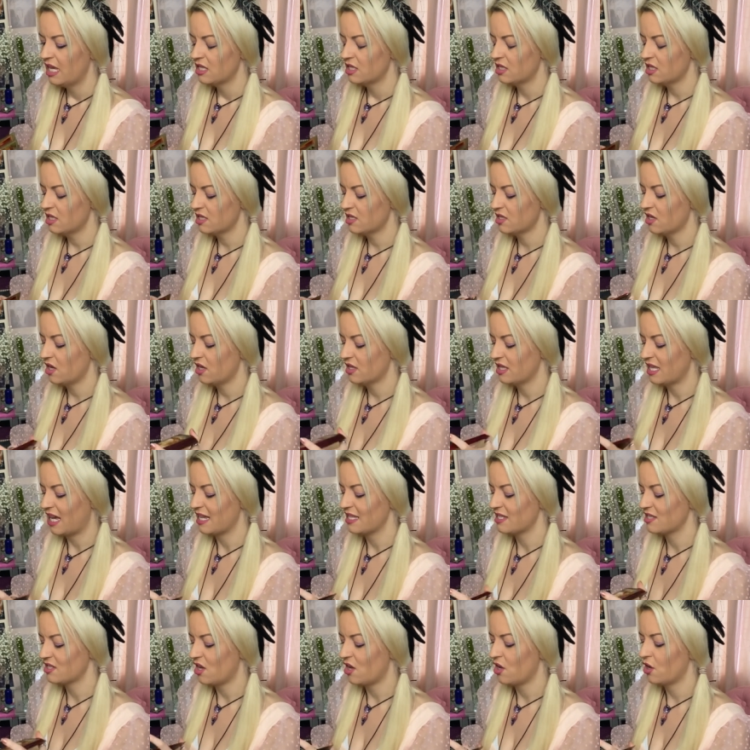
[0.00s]
Just got
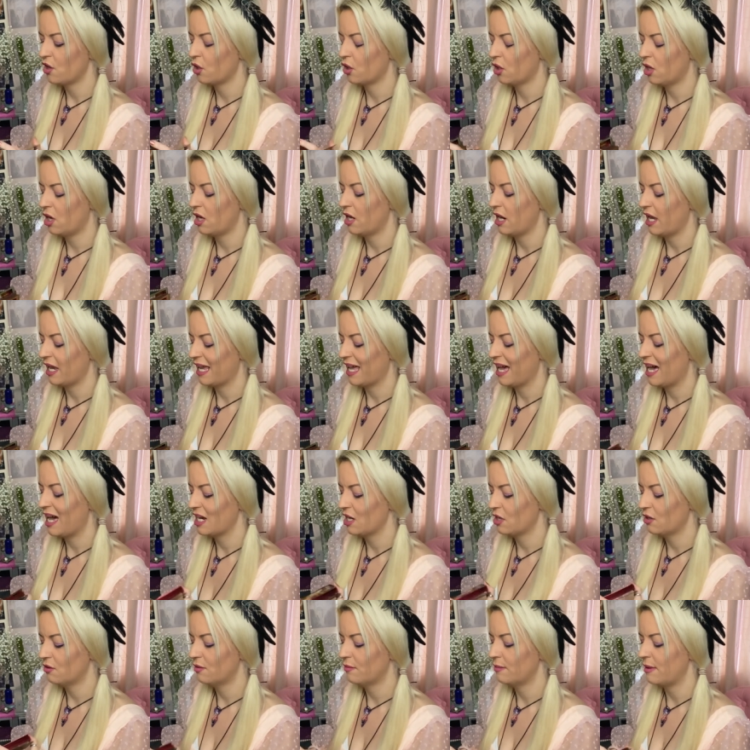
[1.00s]
that song. God, I
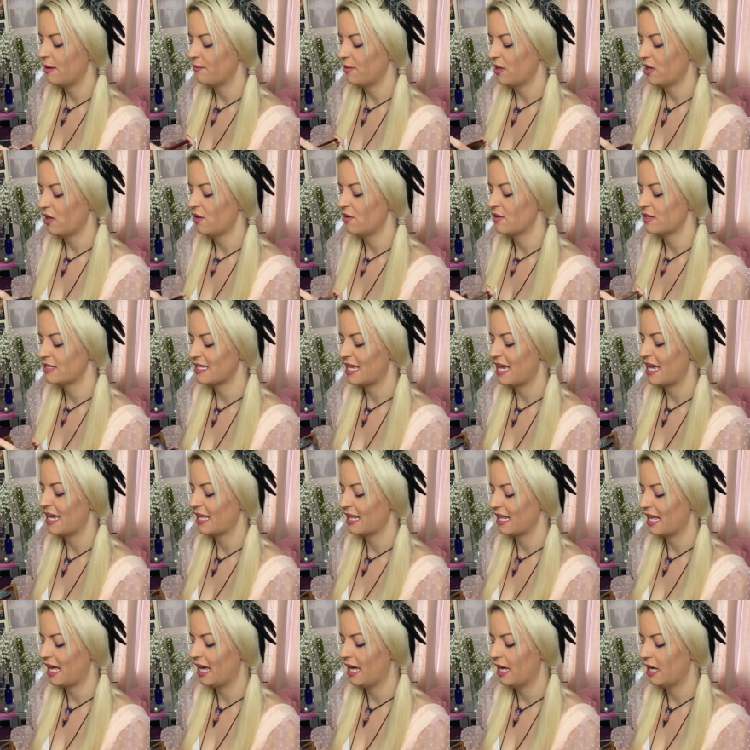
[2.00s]
cannot remember who sang
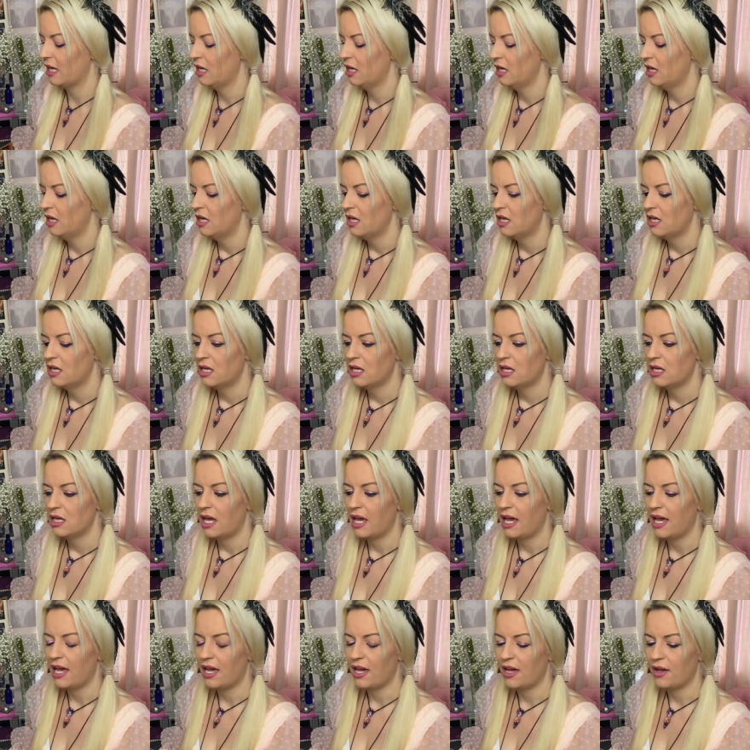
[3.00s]
that.
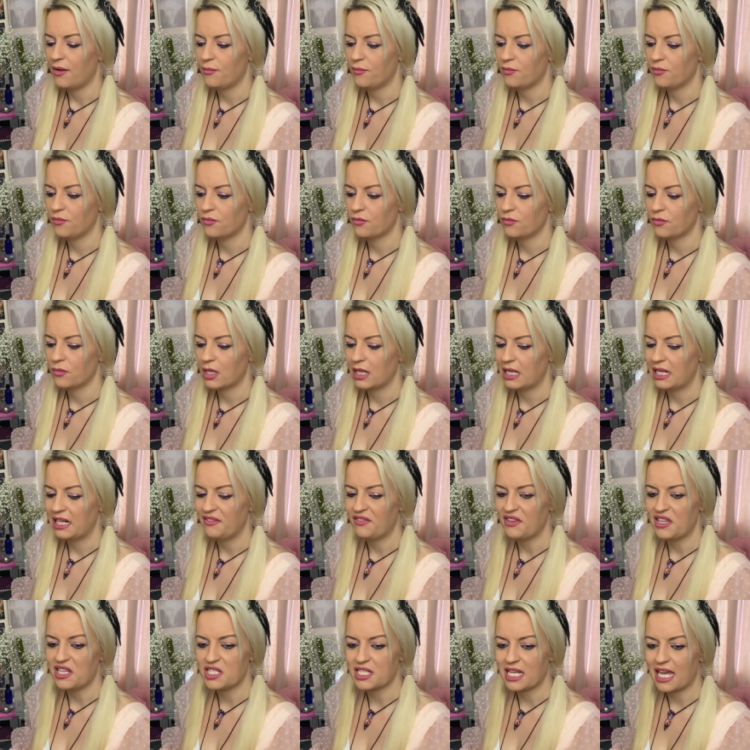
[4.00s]

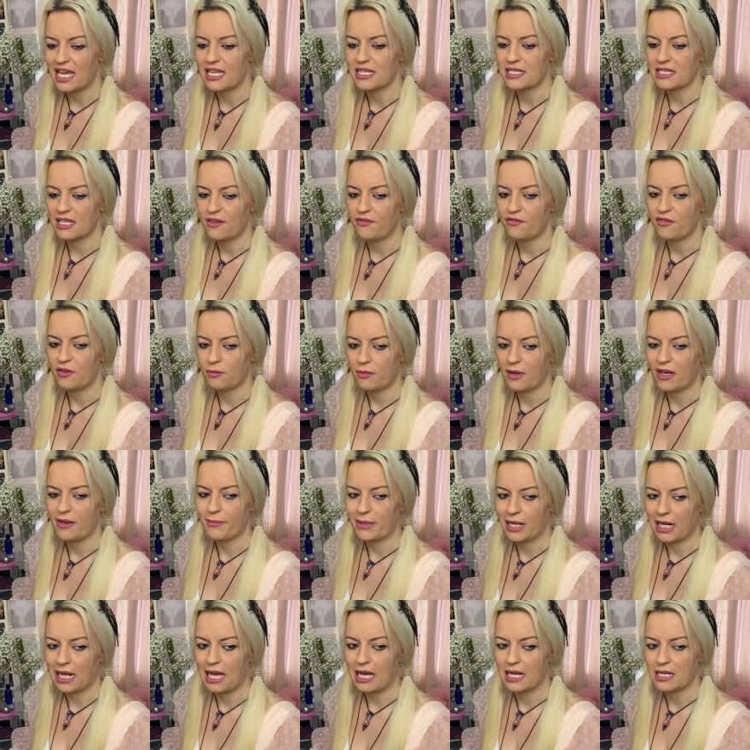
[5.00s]
Live each day as if it were
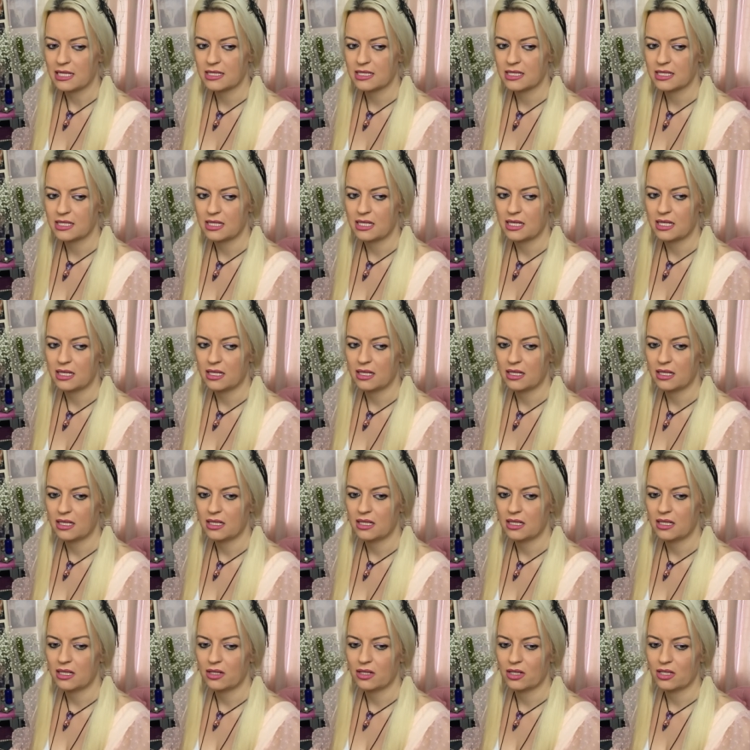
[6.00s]
my last.
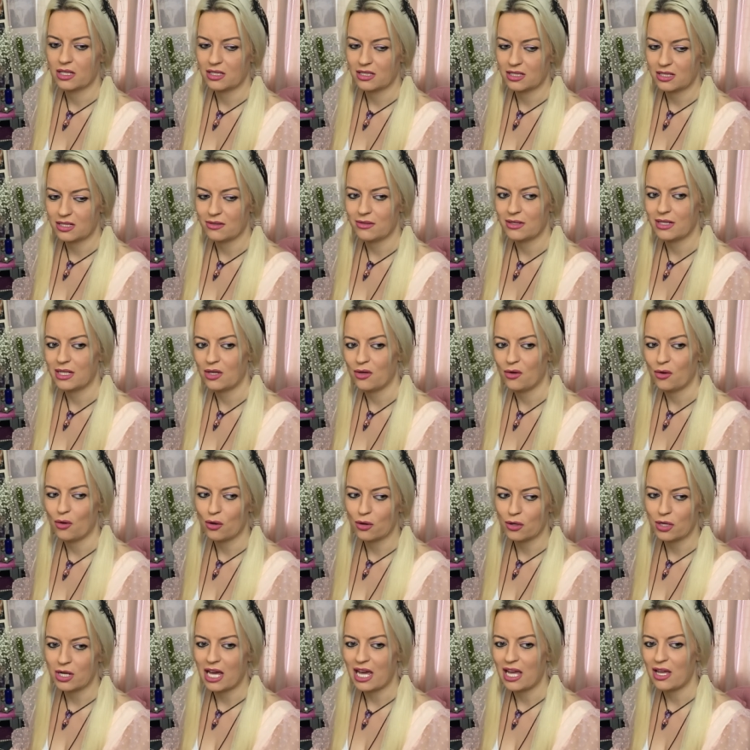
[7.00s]
Doing it
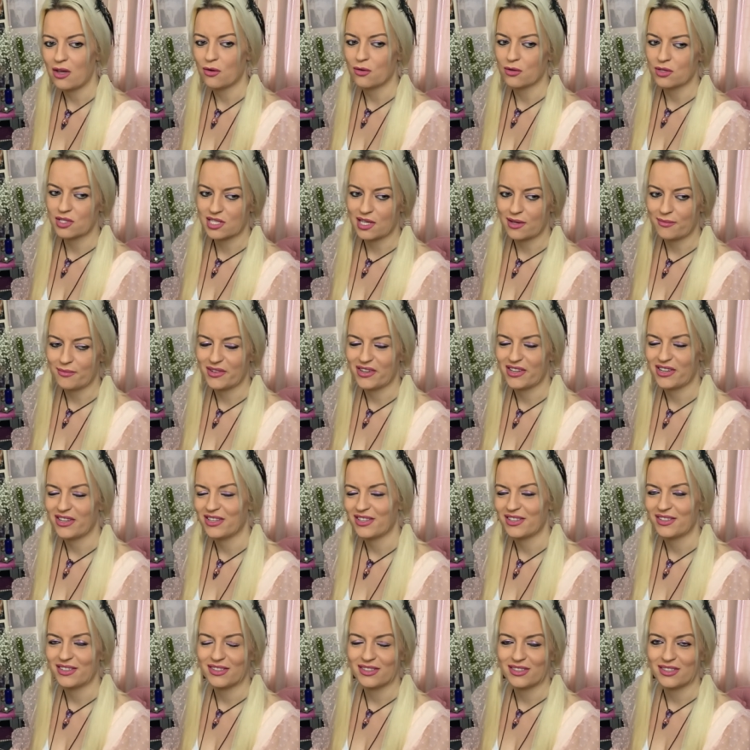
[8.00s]
all night, all
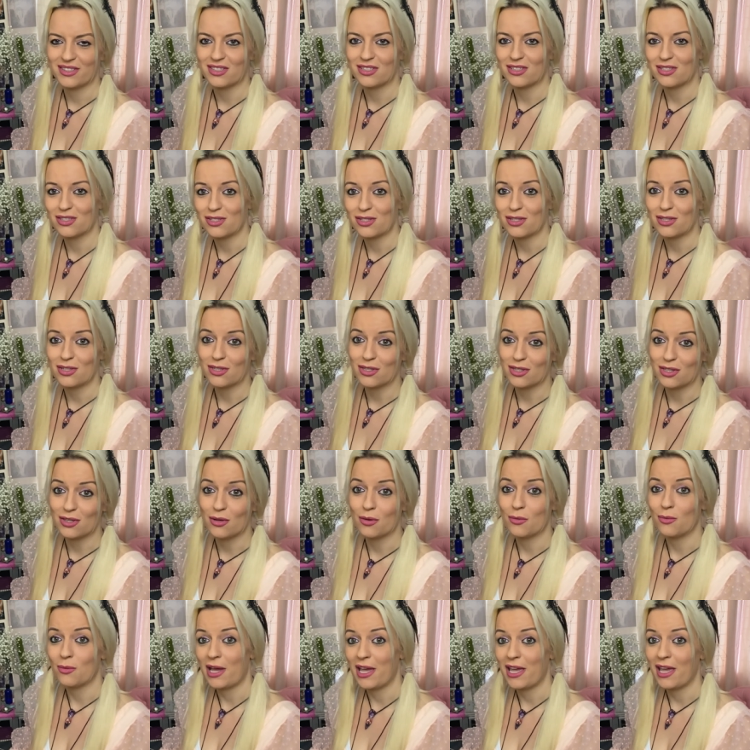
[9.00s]
summer. Do do do
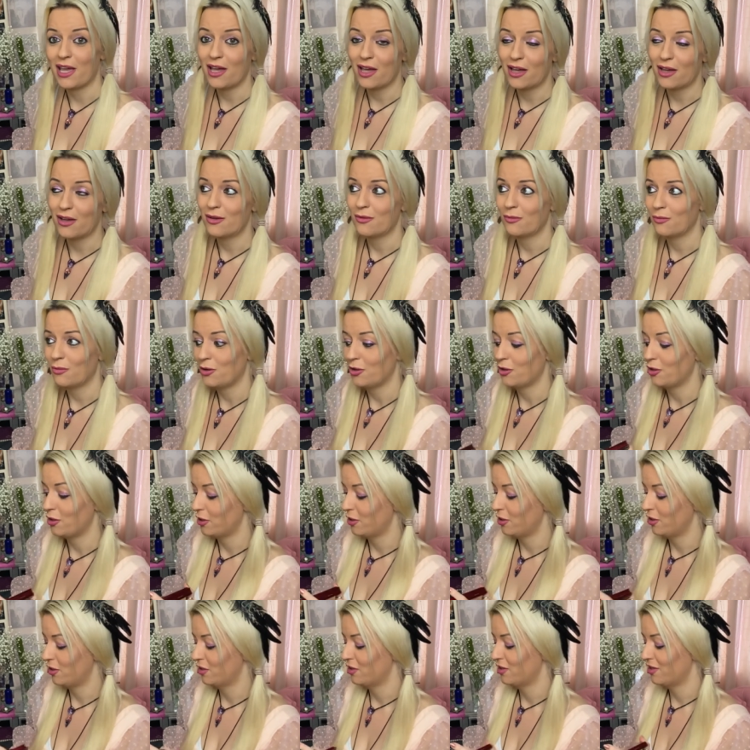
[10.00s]
do. Wait, I
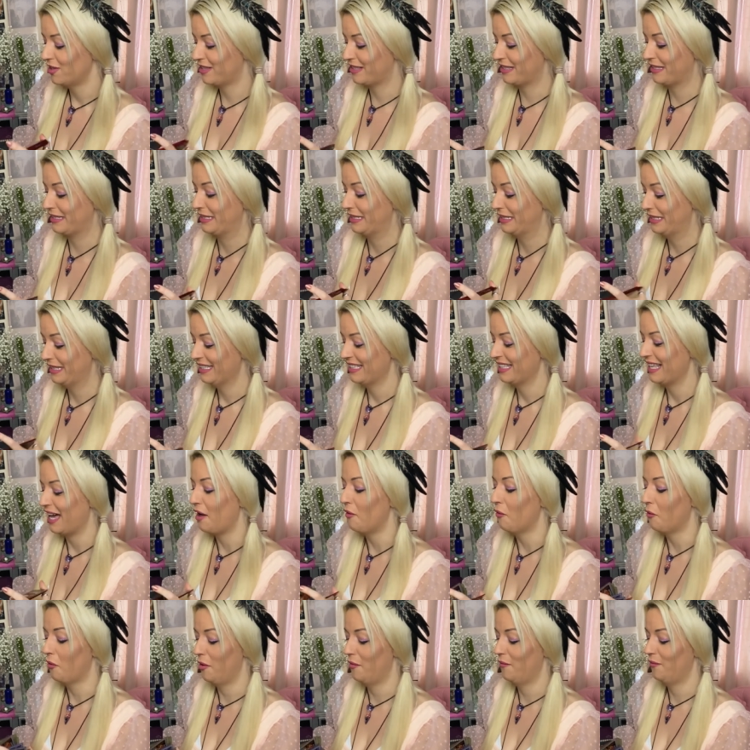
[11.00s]
wanna. That
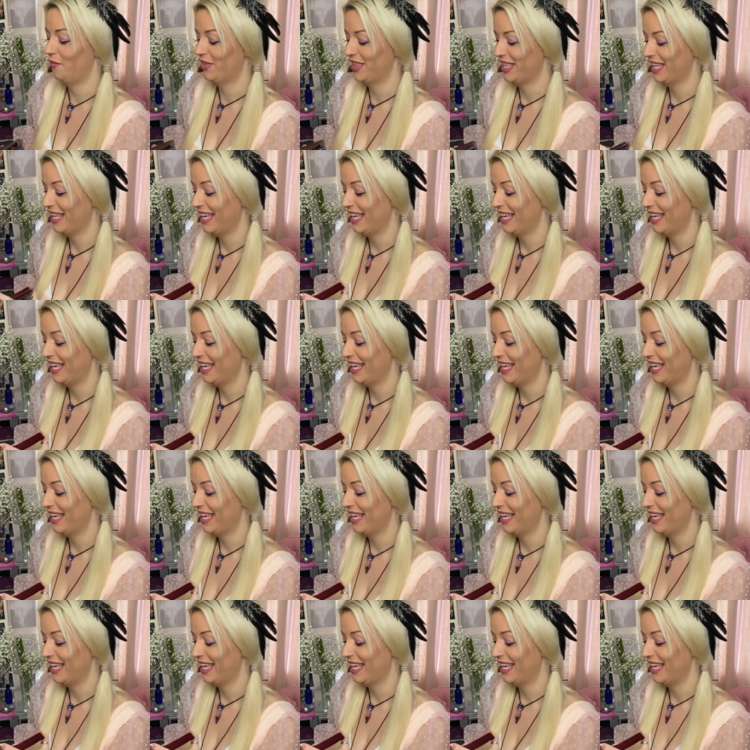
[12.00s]
one.